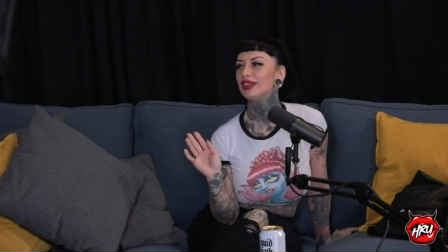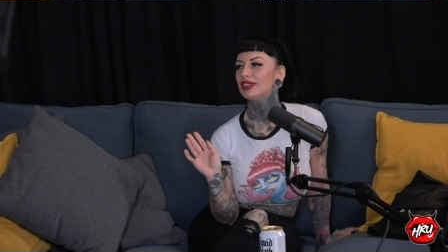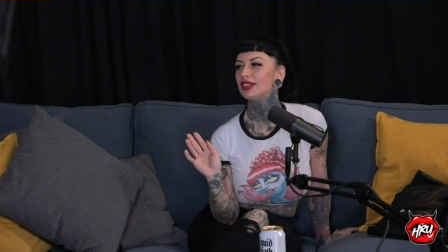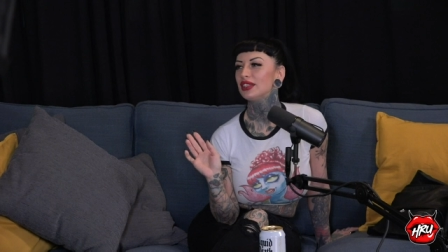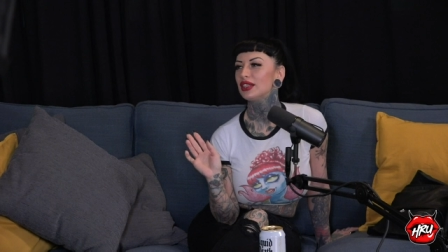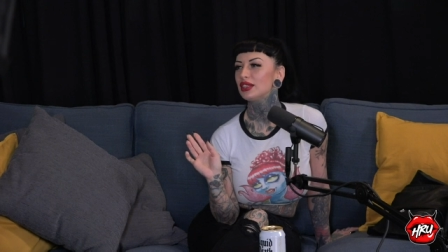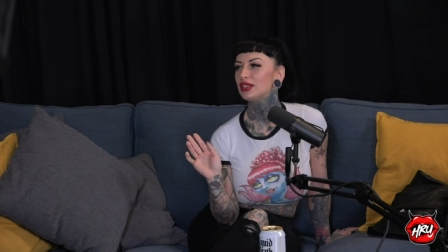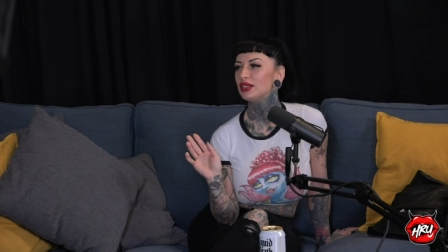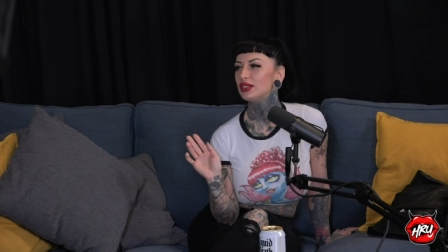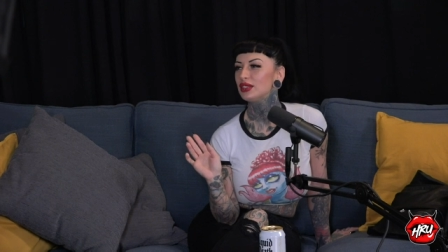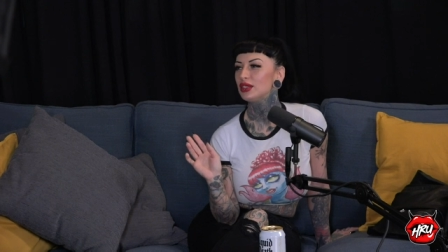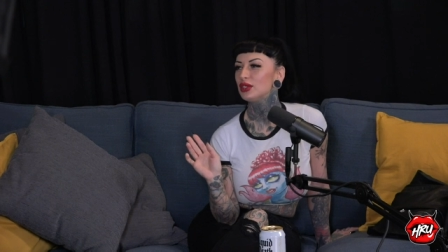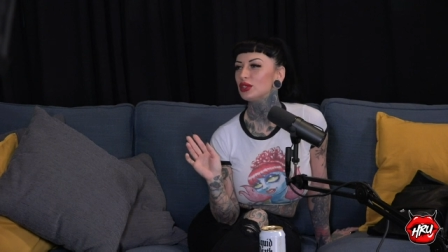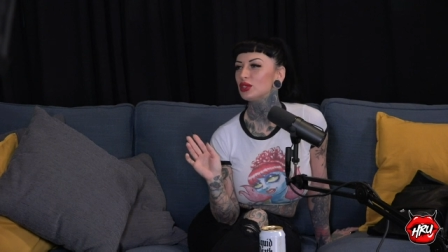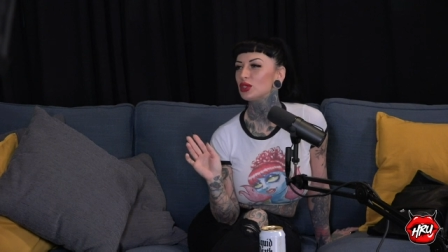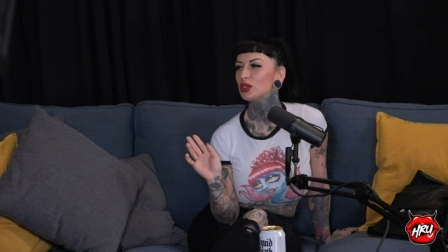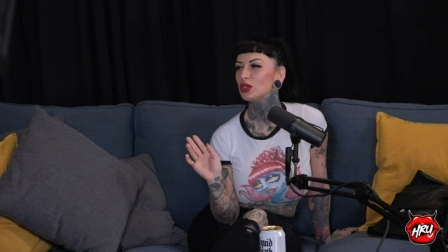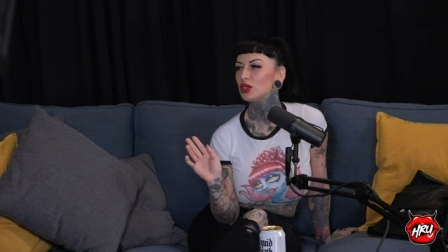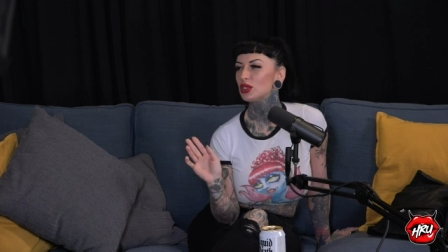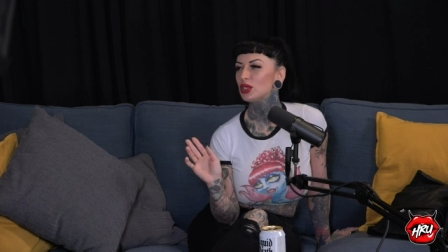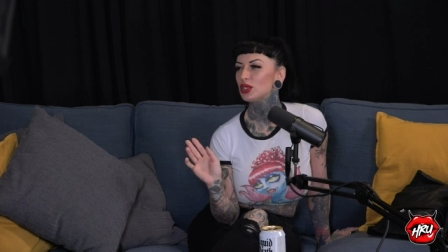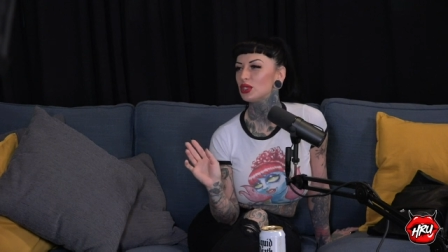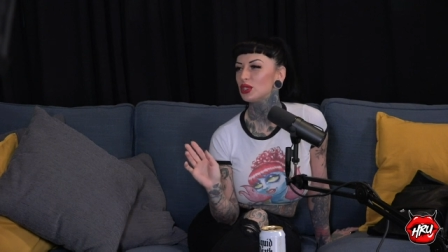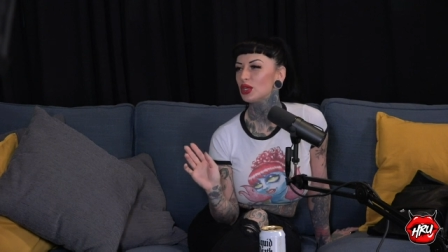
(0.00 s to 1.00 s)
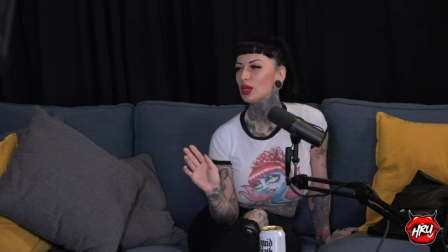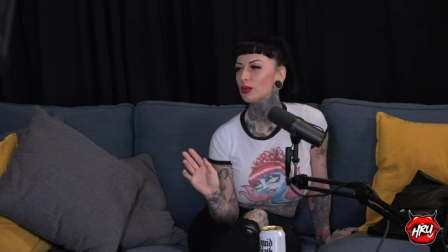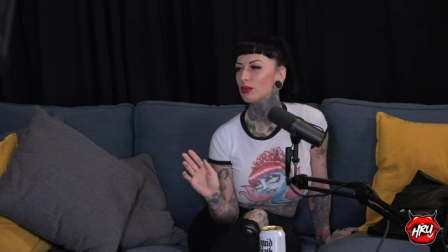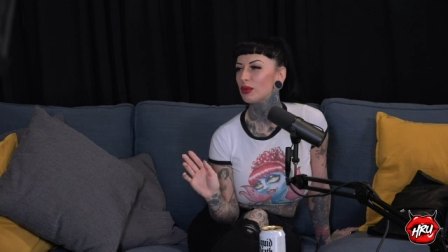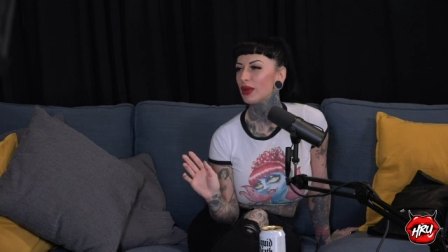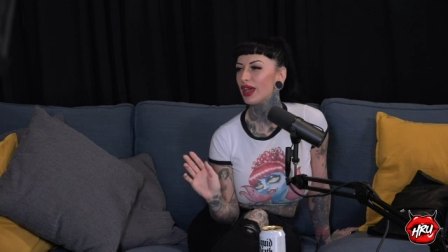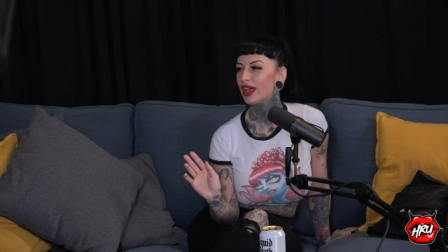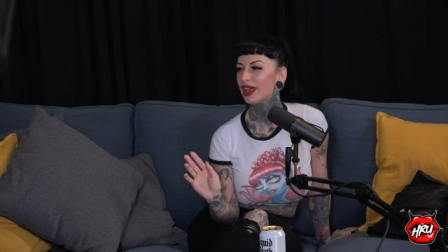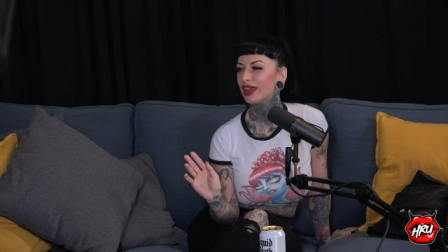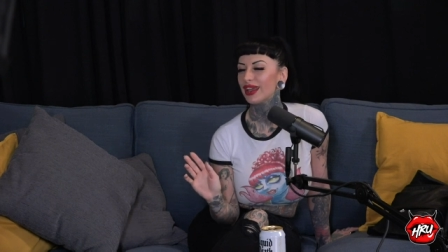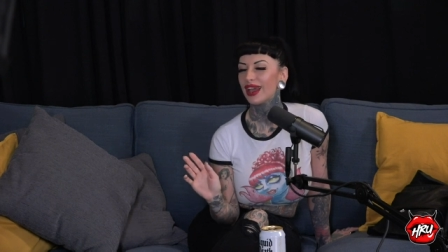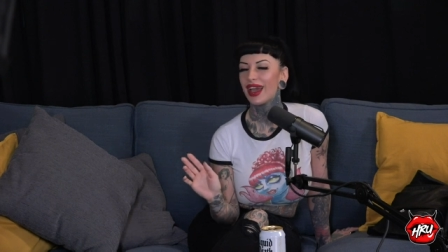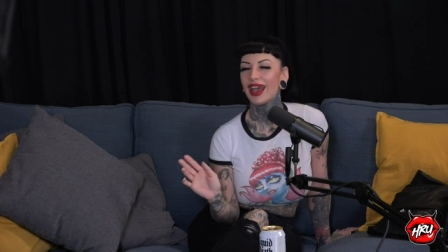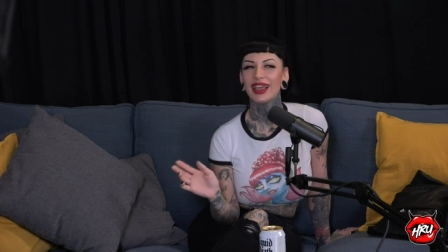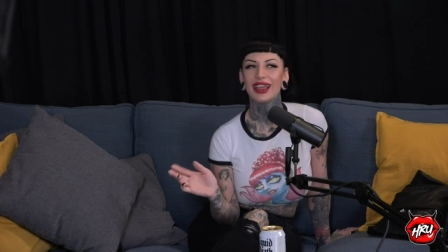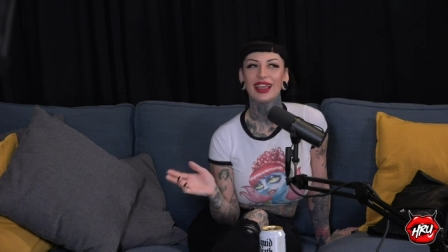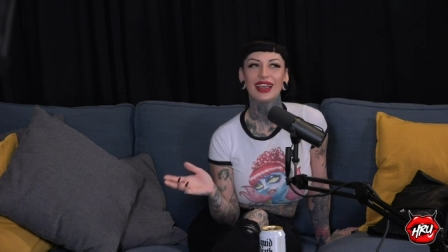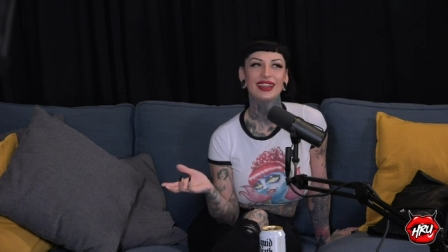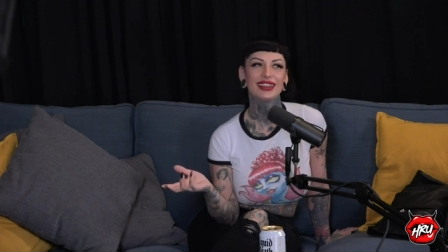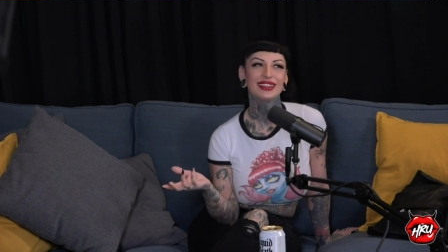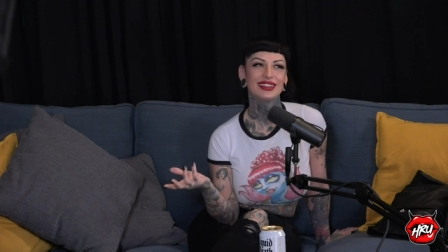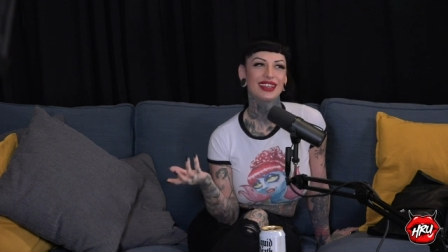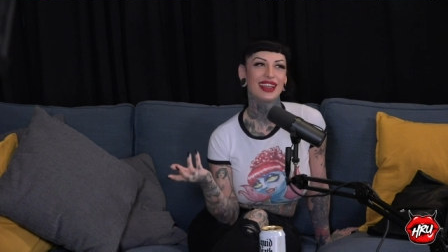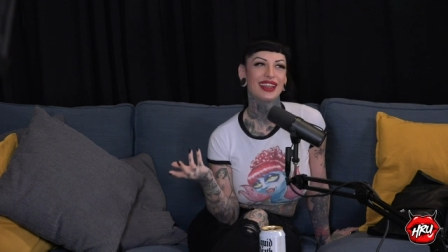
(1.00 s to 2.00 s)
Is it New Jersey Turnpike? I
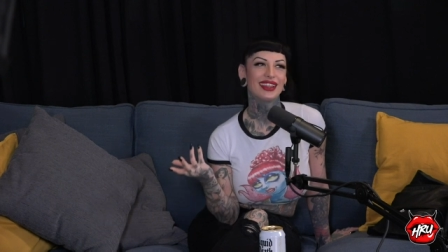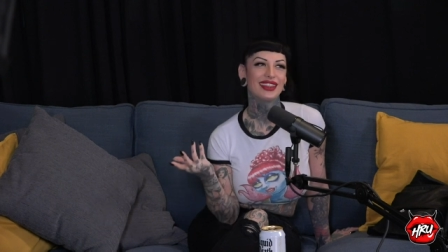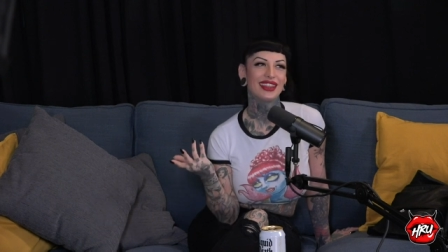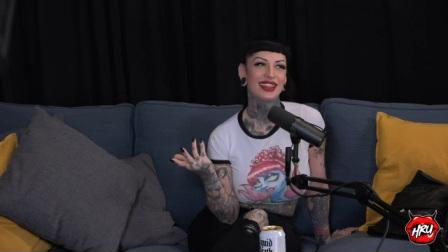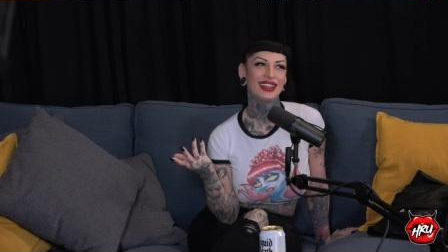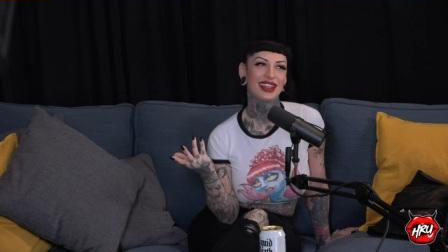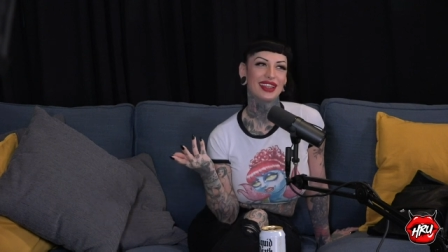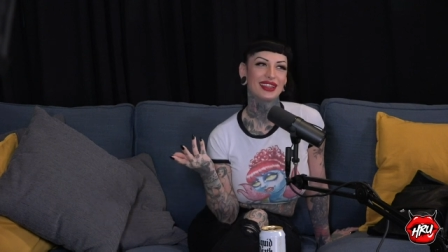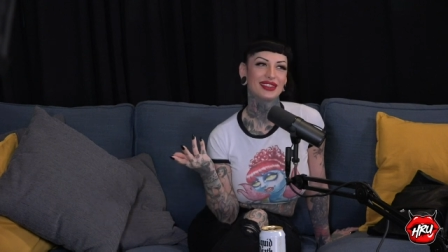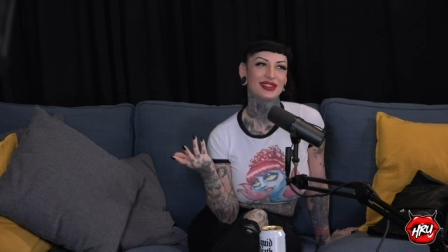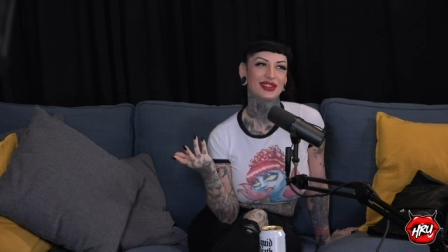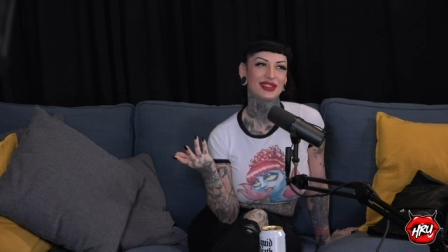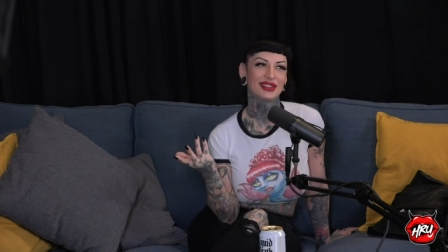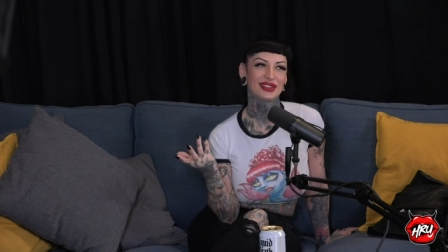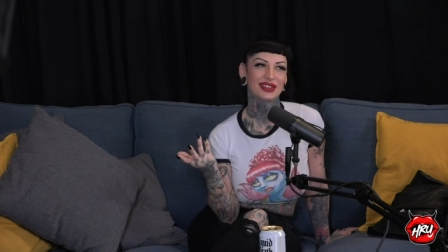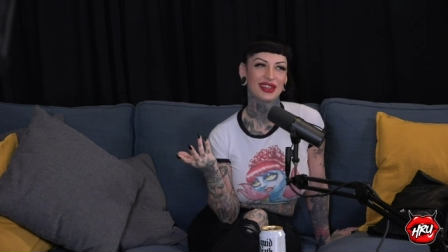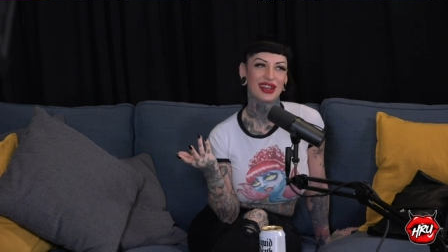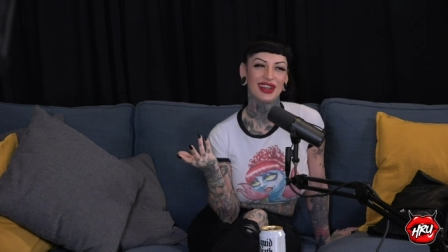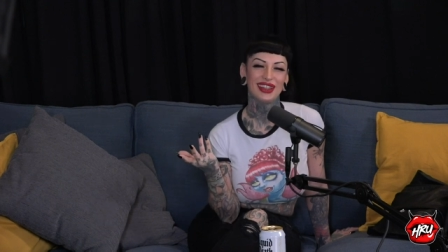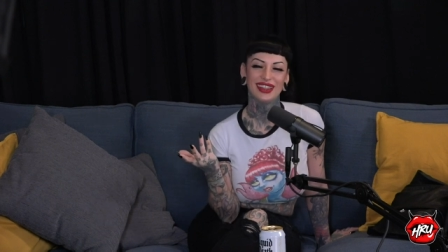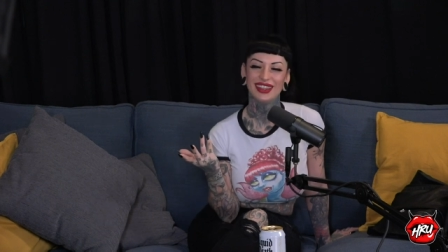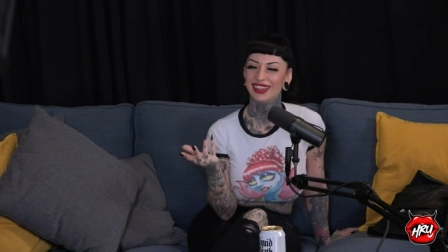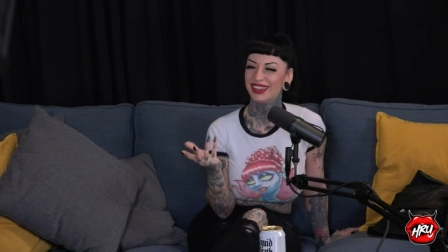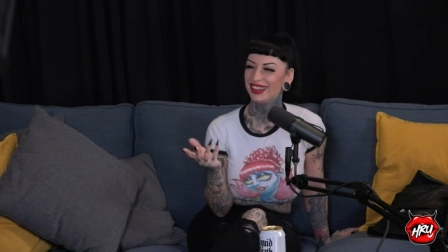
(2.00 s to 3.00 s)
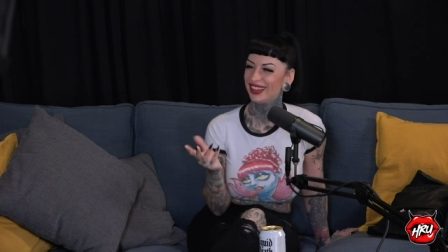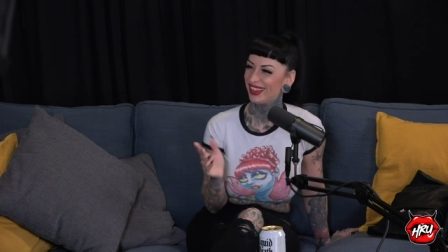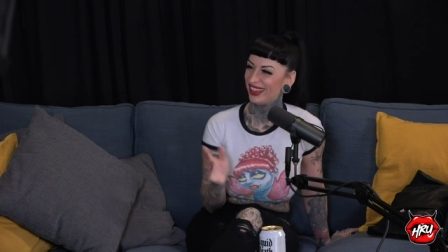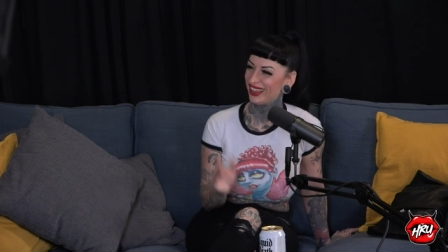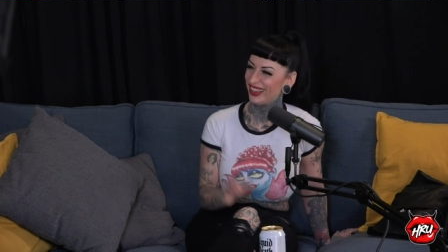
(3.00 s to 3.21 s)
guess. I think that's what it's called.